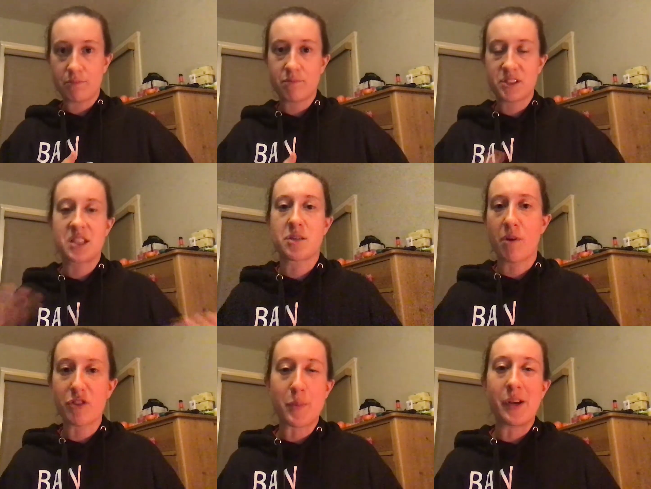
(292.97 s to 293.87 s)
system
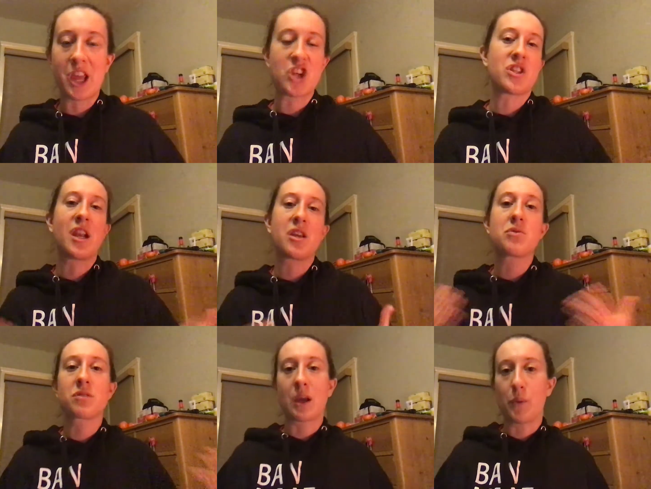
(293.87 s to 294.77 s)
of communication that I
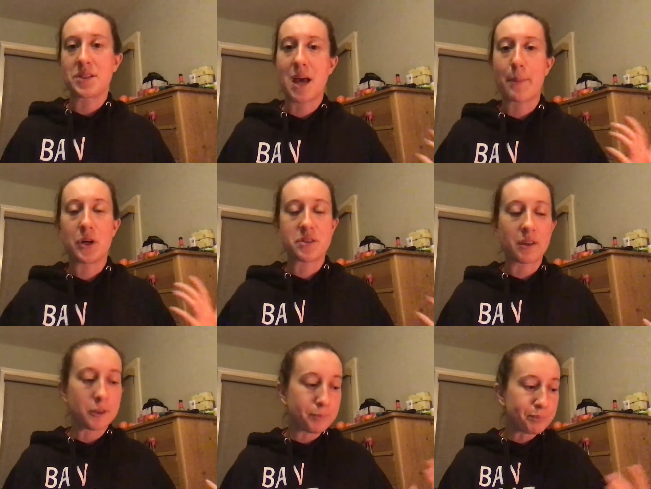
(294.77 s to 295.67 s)
use, like WhatsApp or
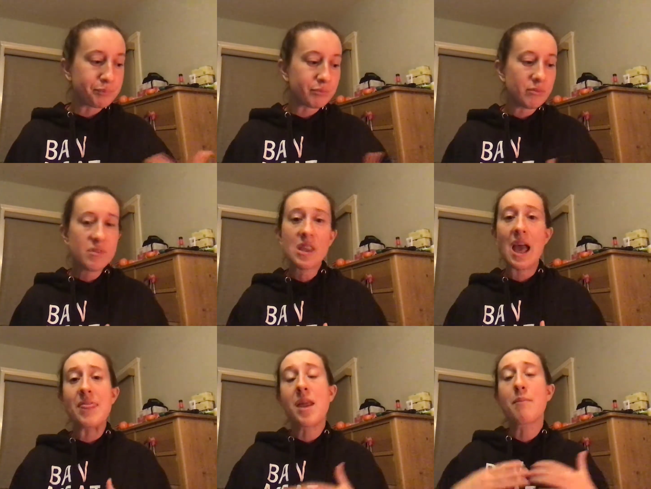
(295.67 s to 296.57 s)
Signal.
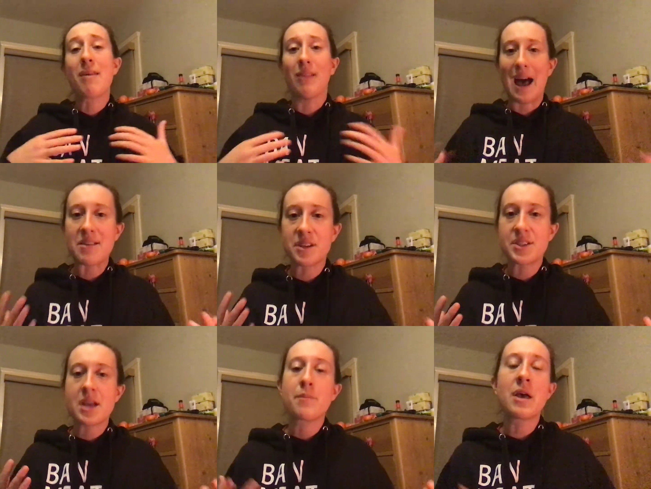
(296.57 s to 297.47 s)
And then my last
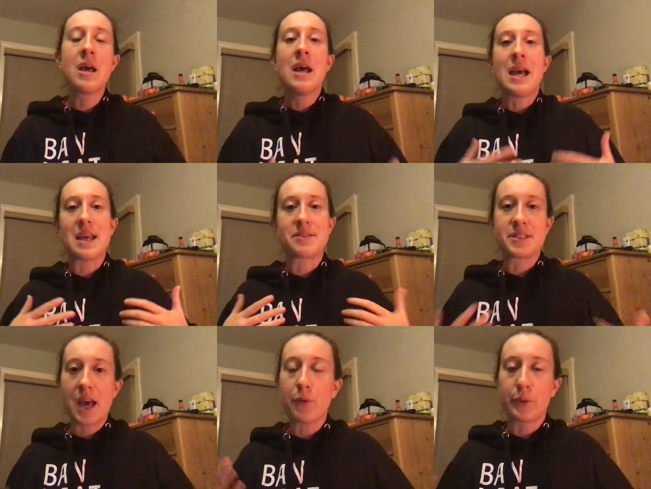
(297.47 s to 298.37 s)
tip is
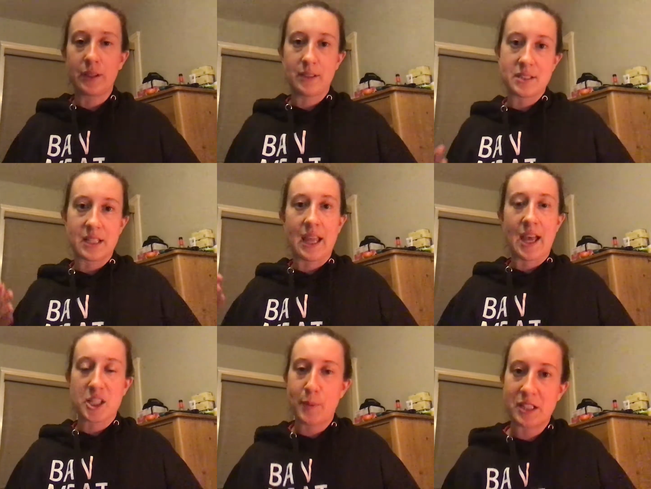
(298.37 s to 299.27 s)
set realistic
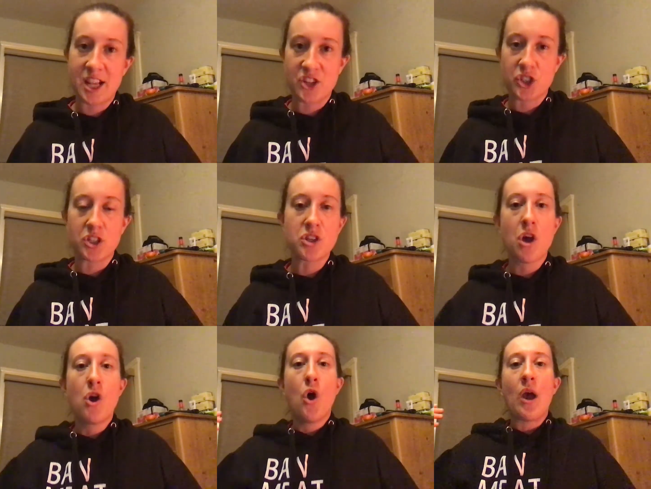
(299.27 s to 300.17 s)
expectations.
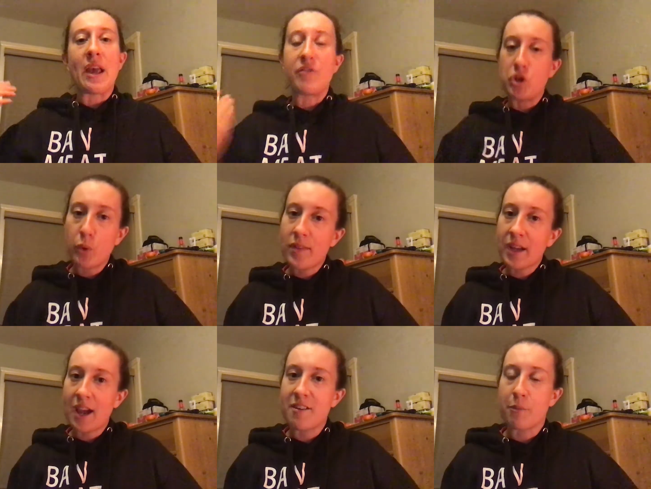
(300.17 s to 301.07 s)
If you are the
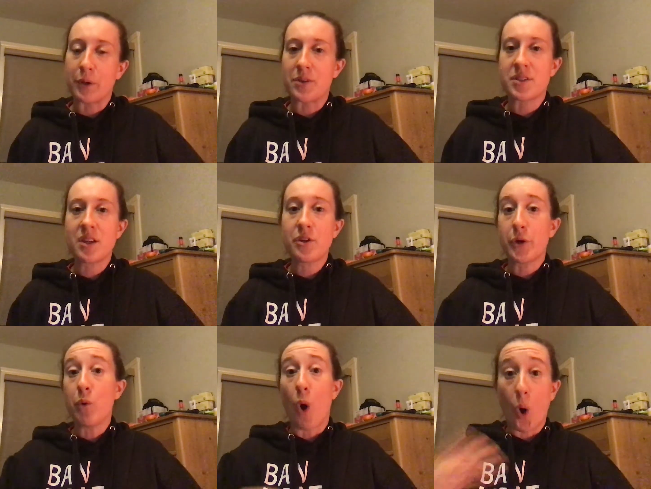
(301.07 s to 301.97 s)
kind of person
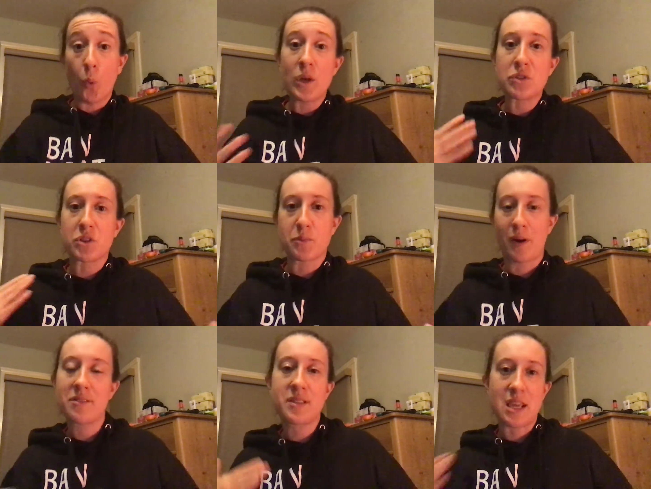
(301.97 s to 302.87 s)
who always
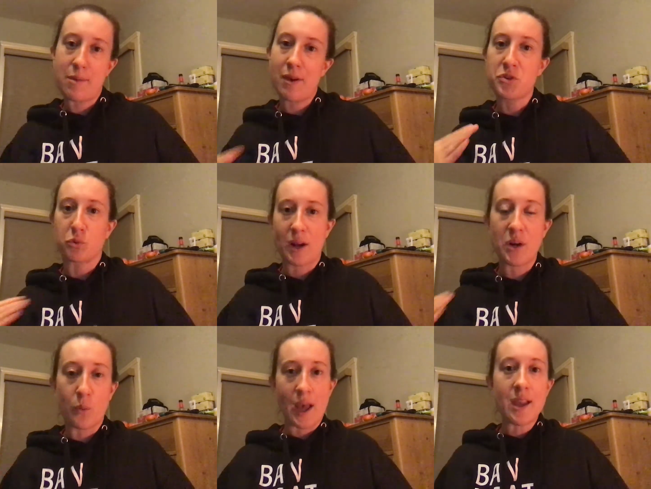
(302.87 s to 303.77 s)
responds to emails right
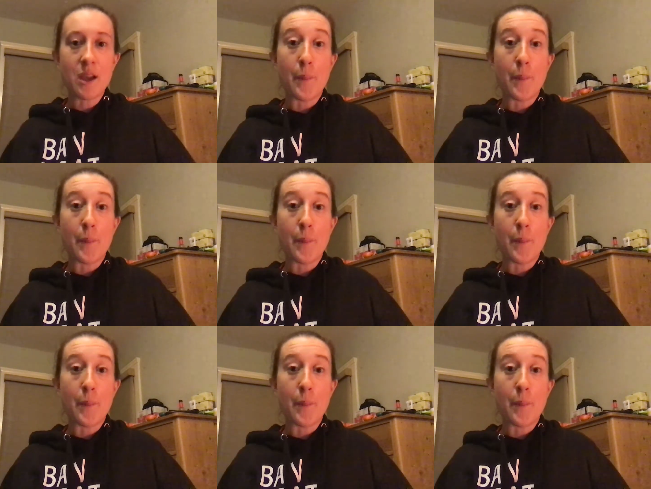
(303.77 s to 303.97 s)
away,